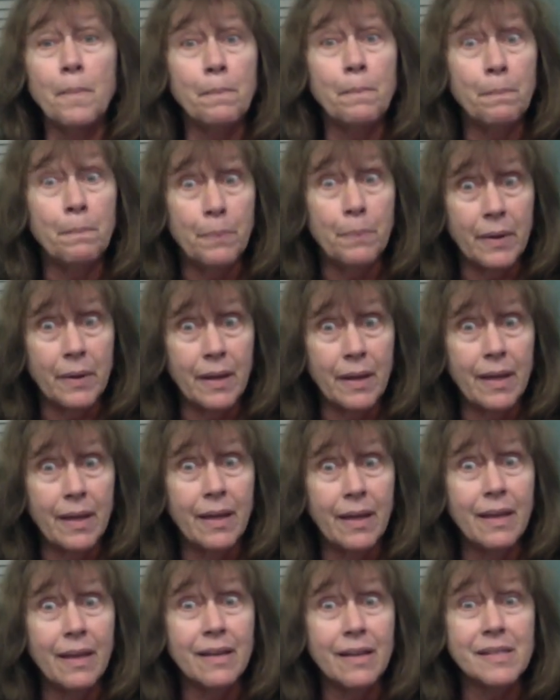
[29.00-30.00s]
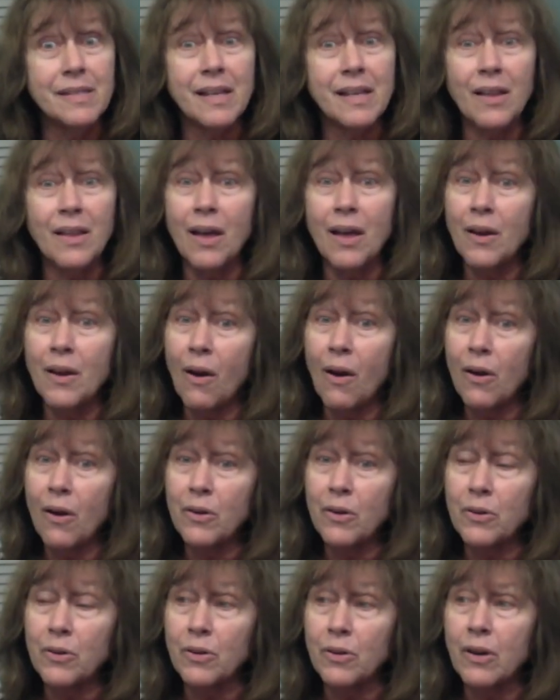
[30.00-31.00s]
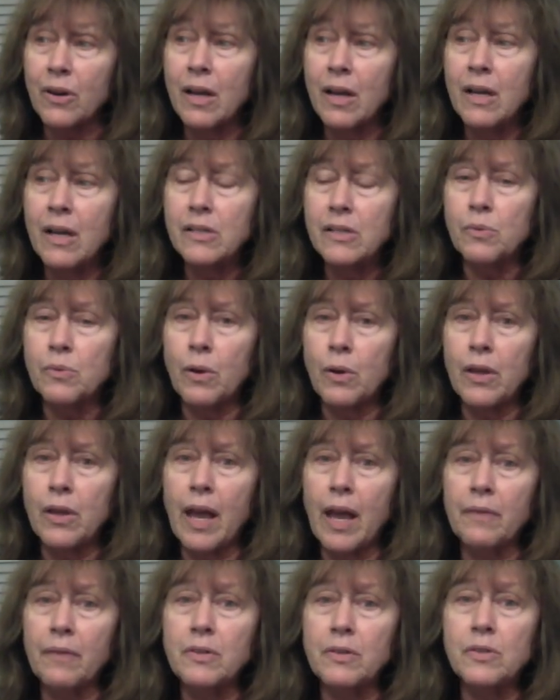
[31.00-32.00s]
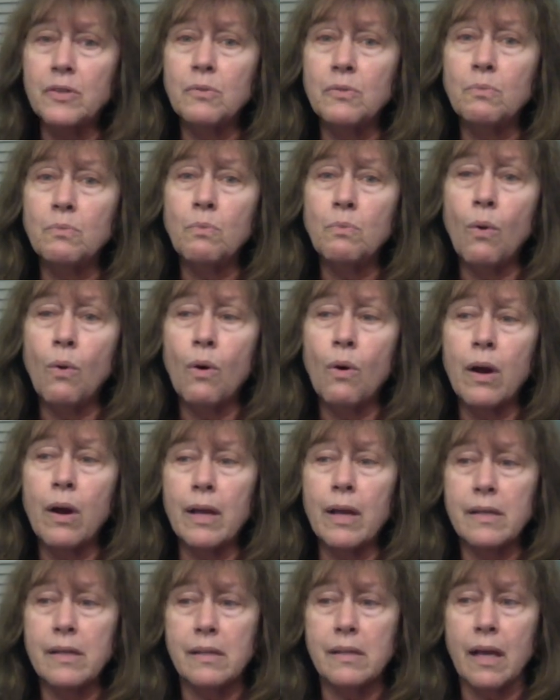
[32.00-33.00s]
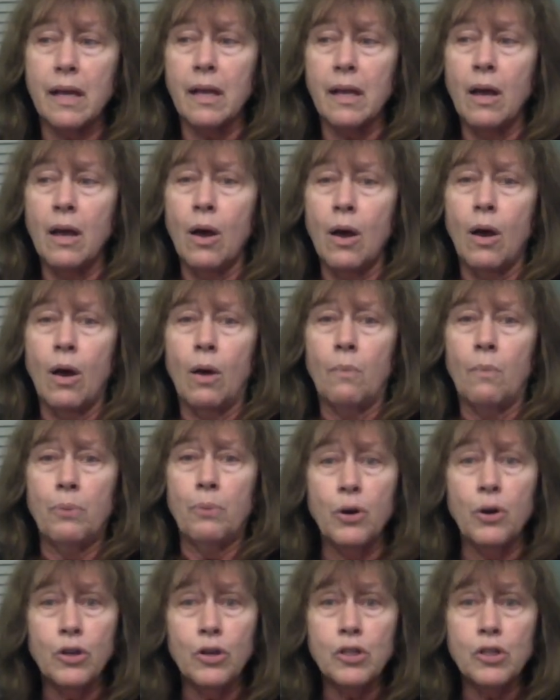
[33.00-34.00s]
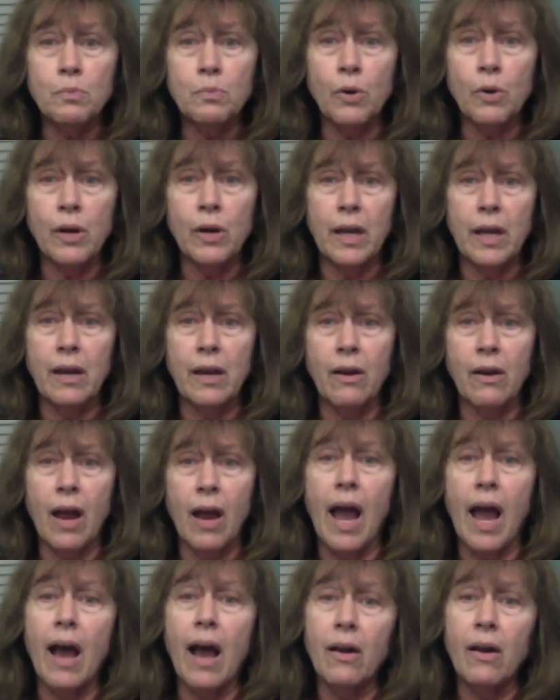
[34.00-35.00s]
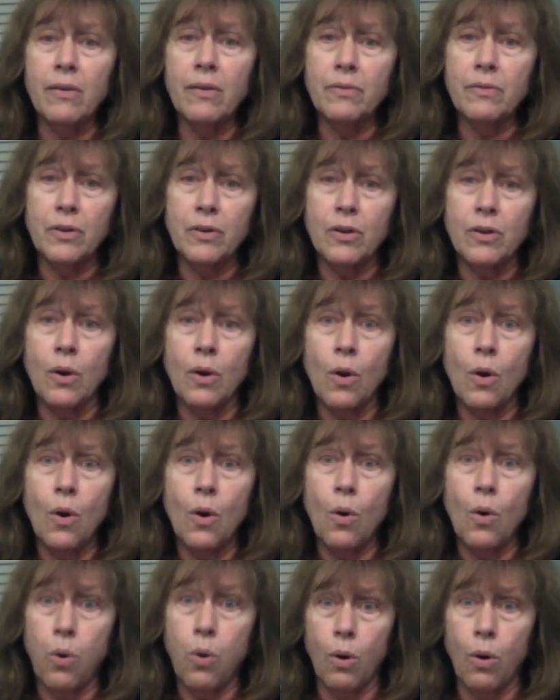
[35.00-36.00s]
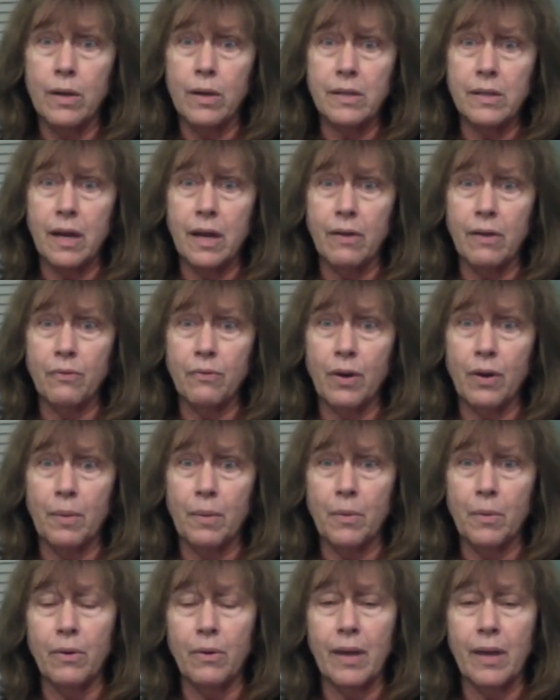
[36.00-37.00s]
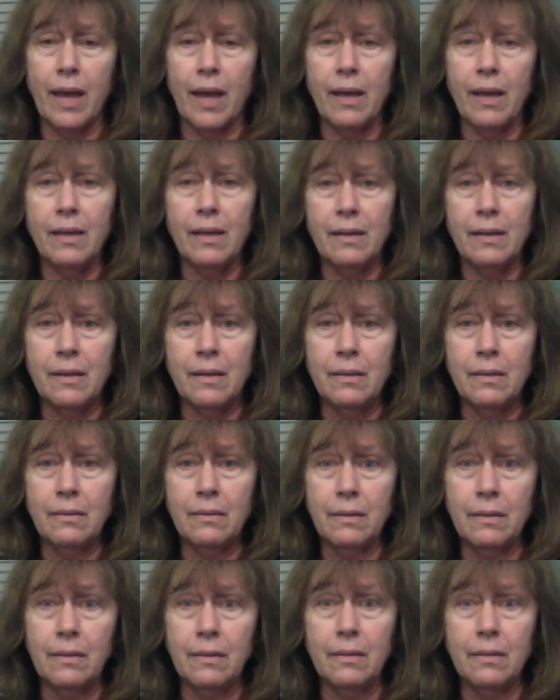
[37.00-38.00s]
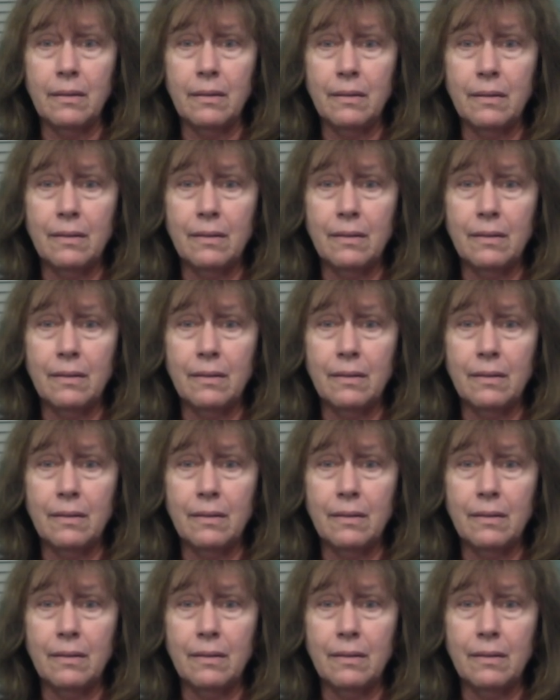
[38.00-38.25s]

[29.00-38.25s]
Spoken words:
B is a lot harder. So what you have to do more is like push more air out of your diaphragm, okay? Hey.